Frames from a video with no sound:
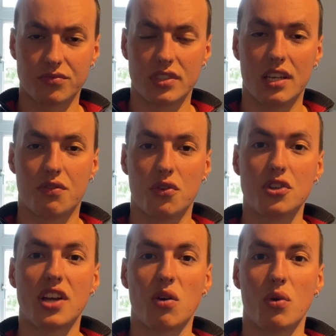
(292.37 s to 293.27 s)

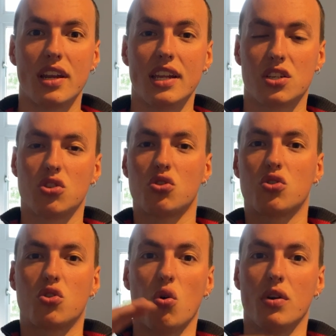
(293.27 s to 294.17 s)
infertile rate is
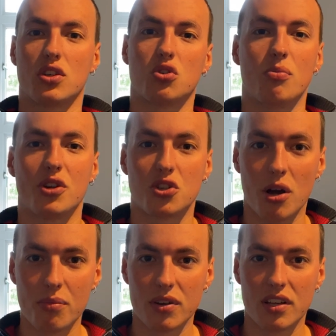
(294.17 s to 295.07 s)
going so much
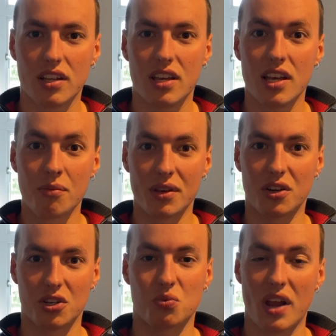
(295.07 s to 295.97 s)
up,
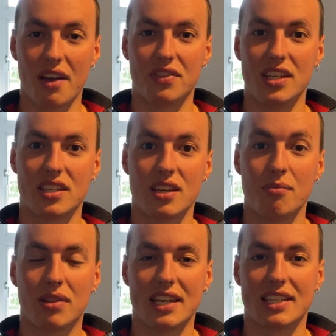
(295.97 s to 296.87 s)
because we have these
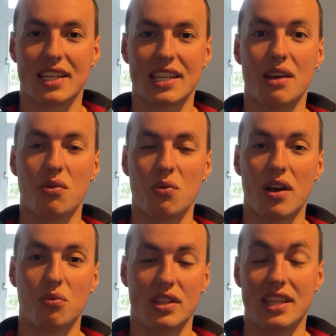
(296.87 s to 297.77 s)
plastics everywhere
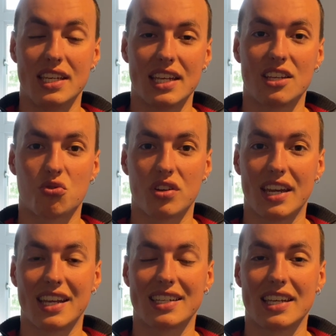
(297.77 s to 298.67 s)
with these
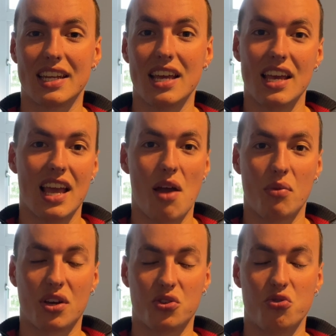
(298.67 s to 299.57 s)
estrogenics in, and we
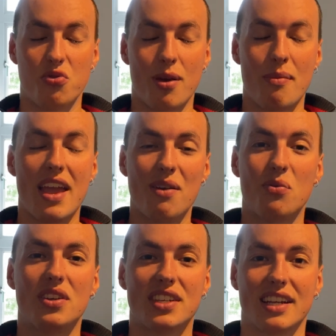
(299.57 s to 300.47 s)
consume them every
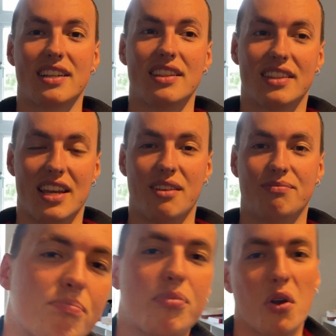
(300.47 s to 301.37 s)
single day.
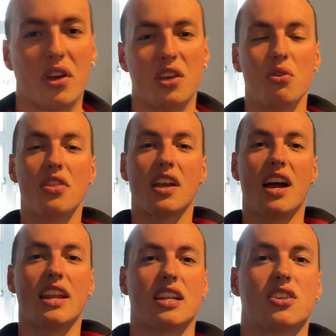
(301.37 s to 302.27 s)
But okay, you're the guy
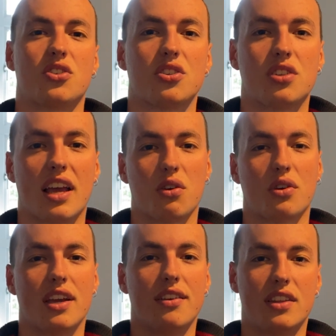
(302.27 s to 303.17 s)
that's just like,
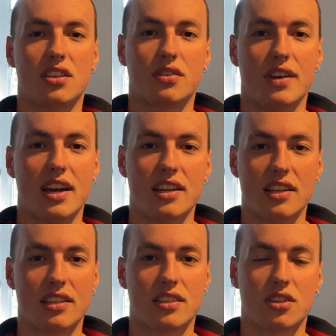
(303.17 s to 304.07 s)
okay, this is fine,
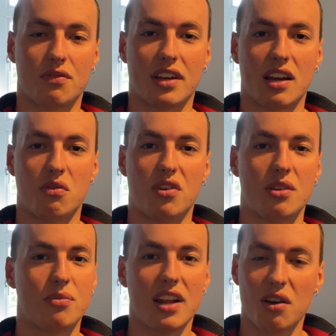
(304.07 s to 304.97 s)
it's something I avoid,
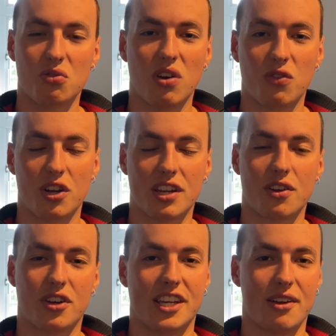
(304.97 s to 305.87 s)
but how do I avoid it?
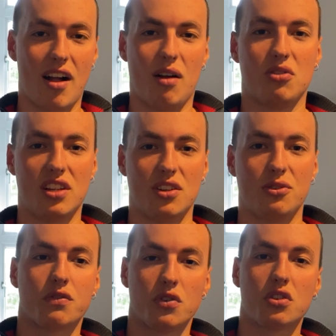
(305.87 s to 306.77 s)
Okay, I'll tell you.
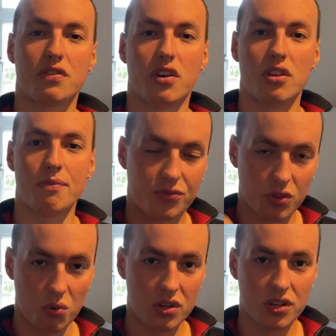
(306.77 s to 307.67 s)
First of all,
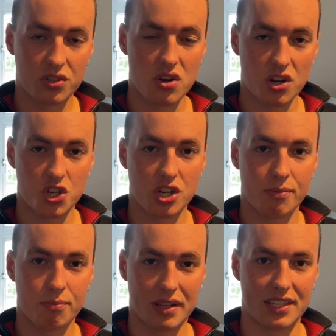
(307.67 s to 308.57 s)
don't touch
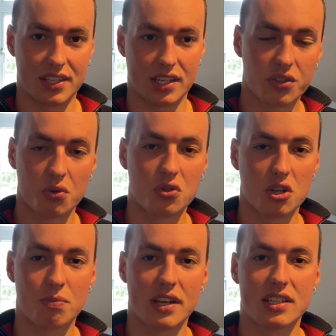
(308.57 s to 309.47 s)
plastics. Don't
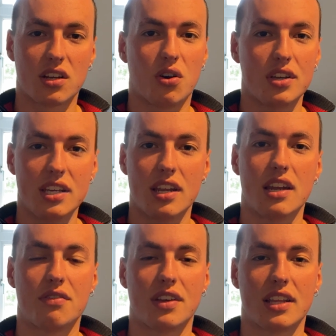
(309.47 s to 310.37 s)
touch plastic or eat
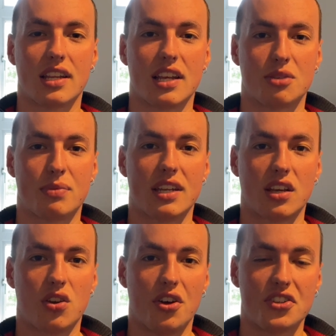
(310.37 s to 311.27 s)
anything that has been in
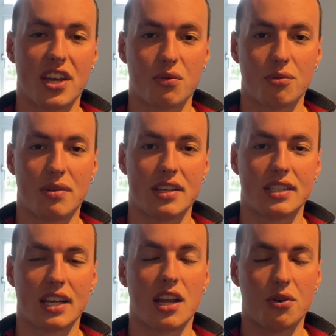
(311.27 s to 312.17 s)
contact with
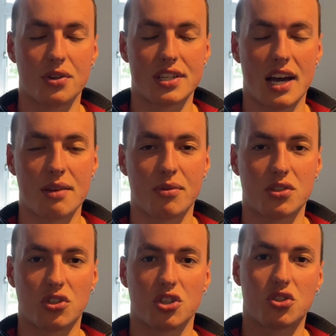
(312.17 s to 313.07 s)
plastic. I know it's hard, but
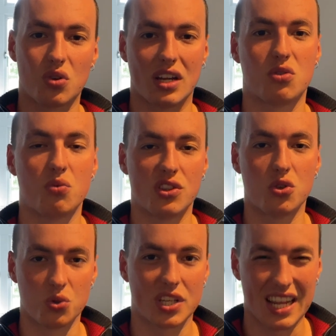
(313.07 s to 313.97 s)
just try to
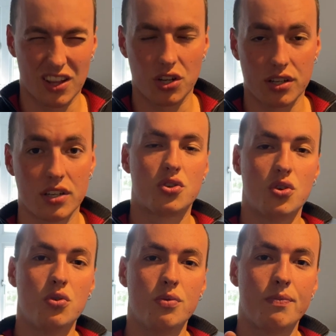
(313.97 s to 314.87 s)
reduce it a lot.
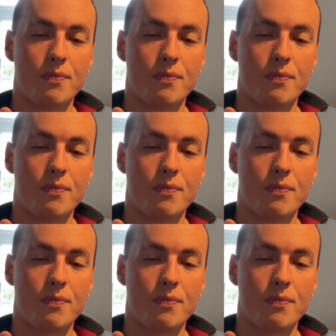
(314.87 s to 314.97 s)
2,